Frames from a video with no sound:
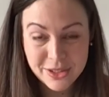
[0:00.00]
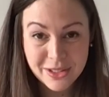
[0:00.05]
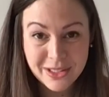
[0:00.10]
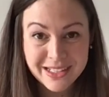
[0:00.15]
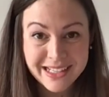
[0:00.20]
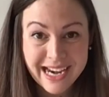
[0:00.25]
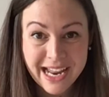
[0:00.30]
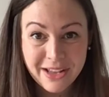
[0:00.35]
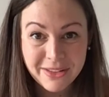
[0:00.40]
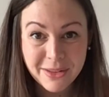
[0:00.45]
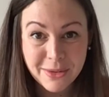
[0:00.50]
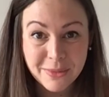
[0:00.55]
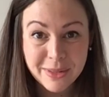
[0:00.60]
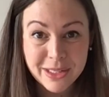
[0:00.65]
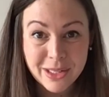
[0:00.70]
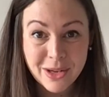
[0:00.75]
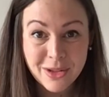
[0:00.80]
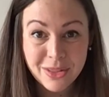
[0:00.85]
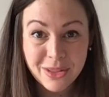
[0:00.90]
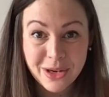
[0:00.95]
do now that
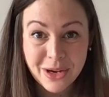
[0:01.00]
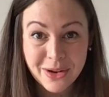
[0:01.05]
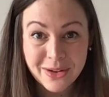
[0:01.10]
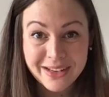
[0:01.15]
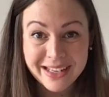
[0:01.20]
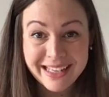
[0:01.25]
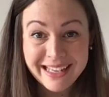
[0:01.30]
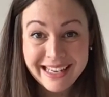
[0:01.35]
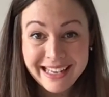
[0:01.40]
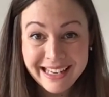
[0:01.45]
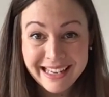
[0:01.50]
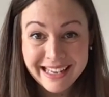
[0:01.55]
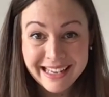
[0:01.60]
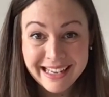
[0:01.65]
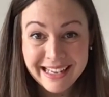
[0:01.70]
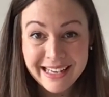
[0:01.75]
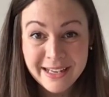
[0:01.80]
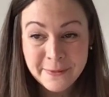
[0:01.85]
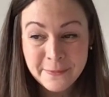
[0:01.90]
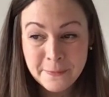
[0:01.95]
we know the note
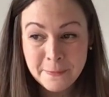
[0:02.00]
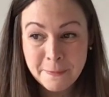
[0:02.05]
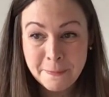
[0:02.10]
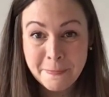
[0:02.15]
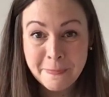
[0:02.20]
E,